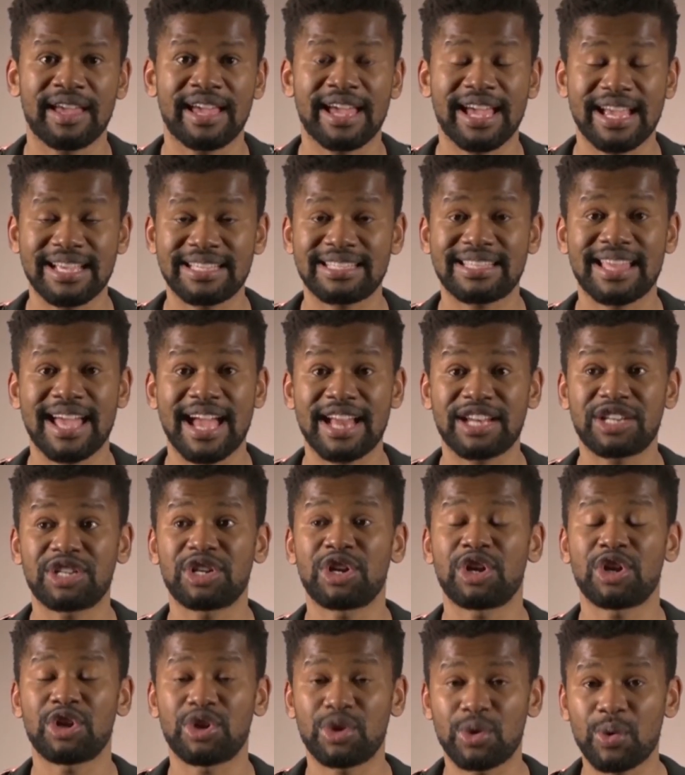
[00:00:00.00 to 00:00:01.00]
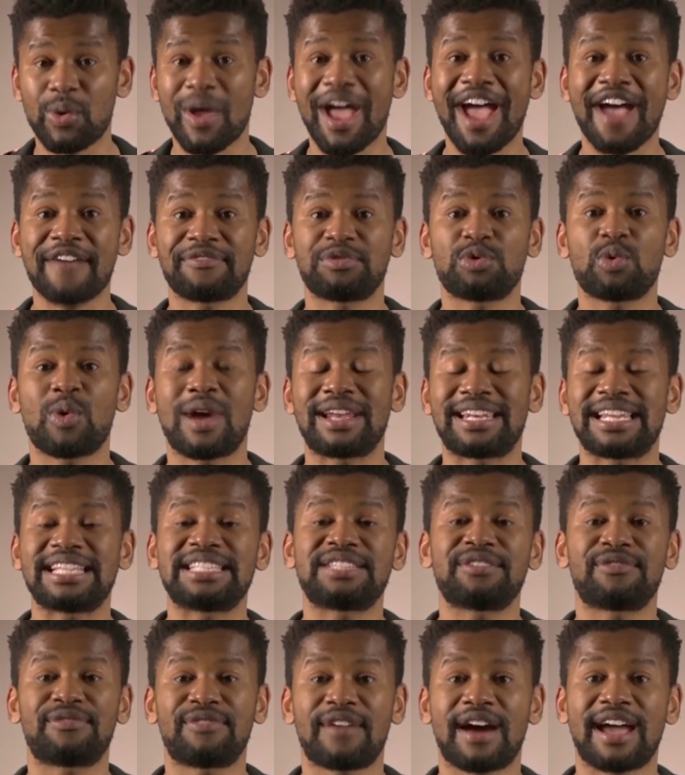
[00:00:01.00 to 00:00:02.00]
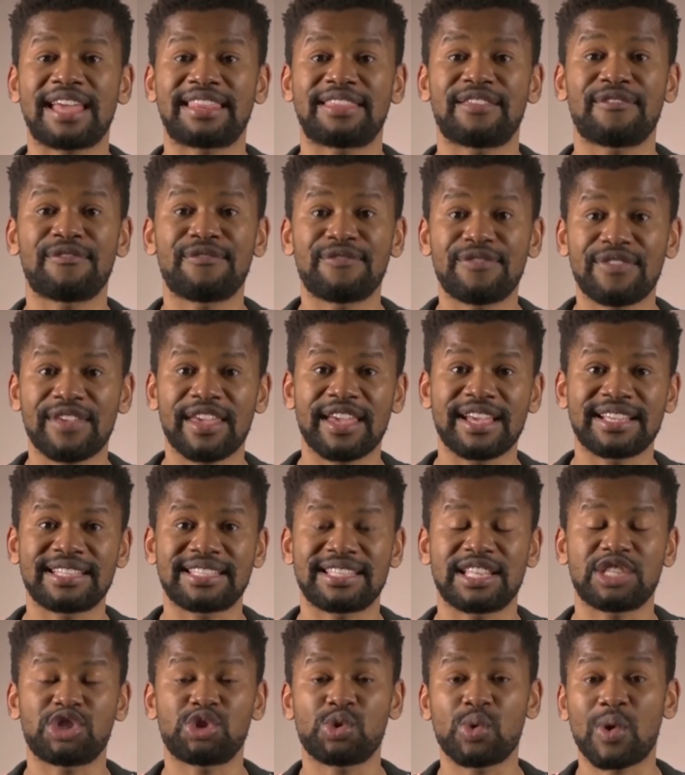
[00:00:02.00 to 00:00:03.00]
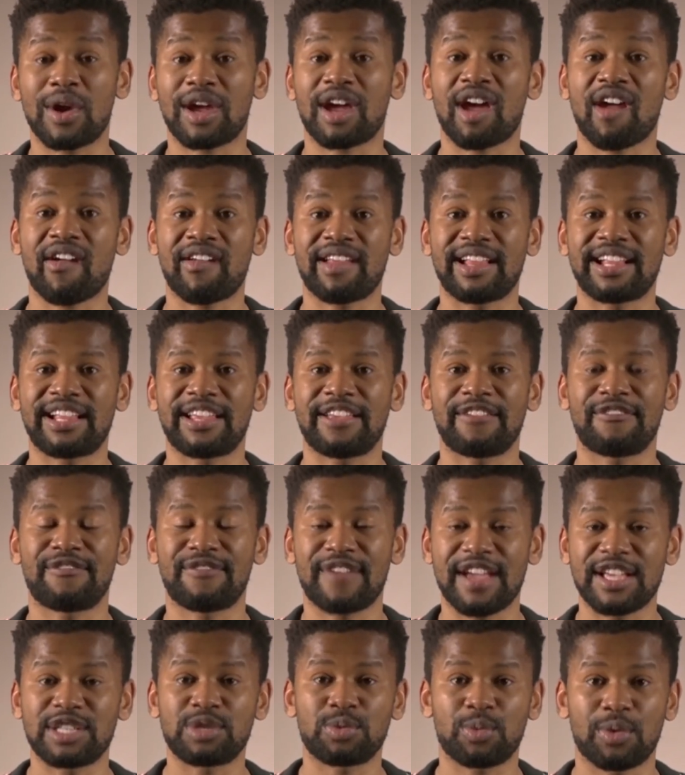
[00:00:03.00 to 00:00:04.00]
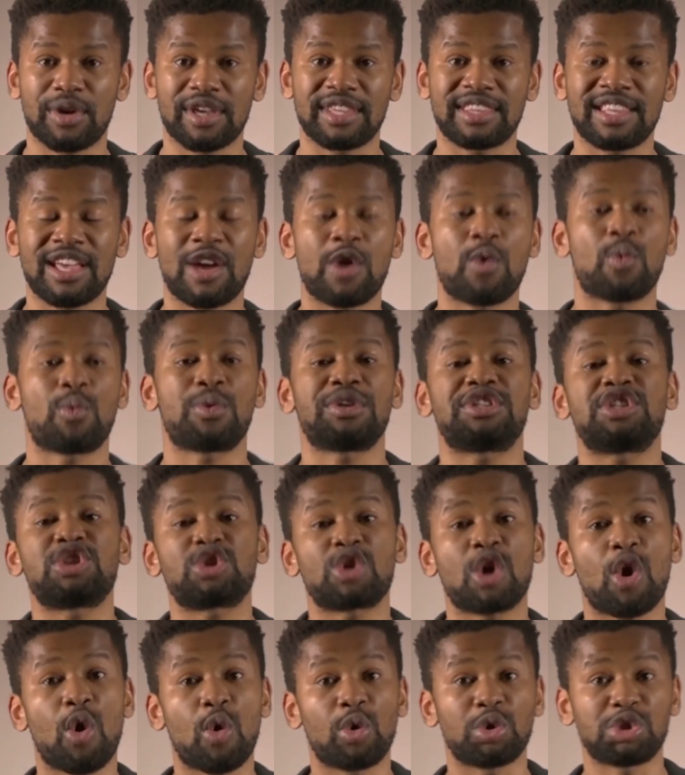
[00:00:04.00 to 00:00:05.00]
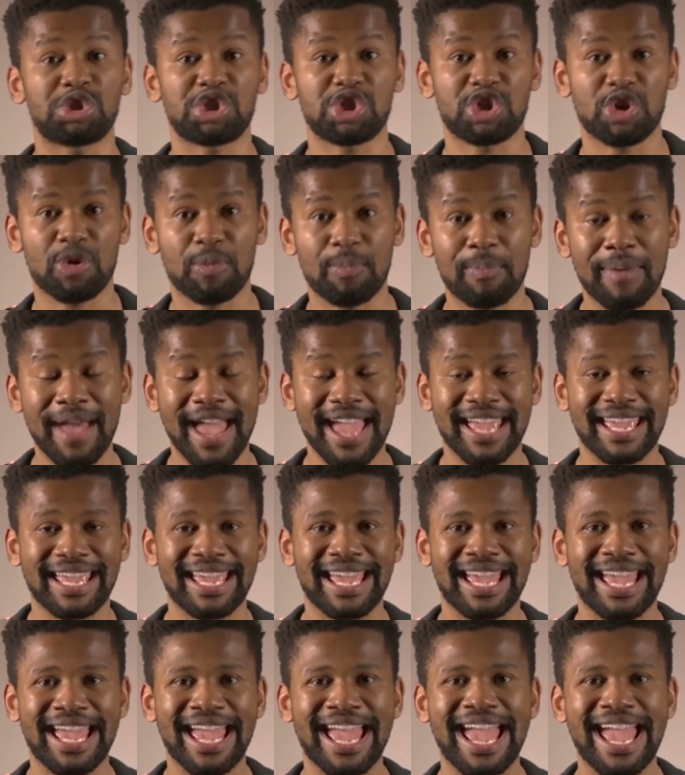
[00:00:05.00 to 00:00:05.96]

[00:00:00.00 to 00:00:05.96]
is that you have to identify the fears that you are currently faced with, which is holding you back,